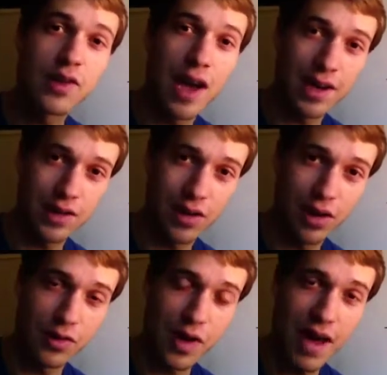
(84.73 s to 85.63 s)
actually
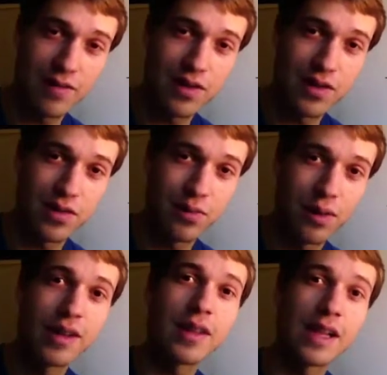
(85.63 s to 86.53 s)
also have to do
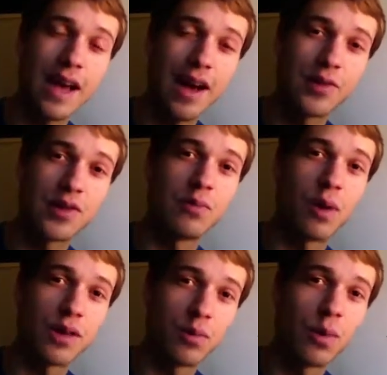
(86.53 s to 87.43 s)
with clouds and
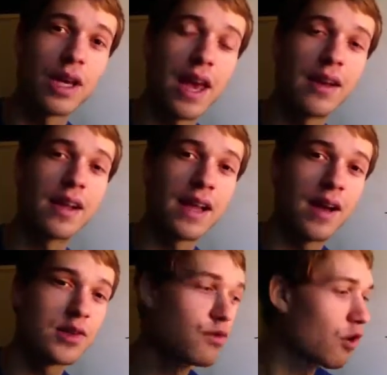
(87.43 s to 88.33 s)
whether we get
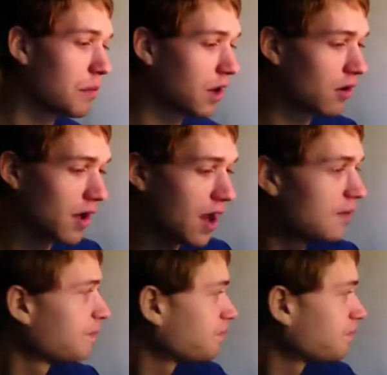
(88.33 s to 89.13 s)
clouds forming or not.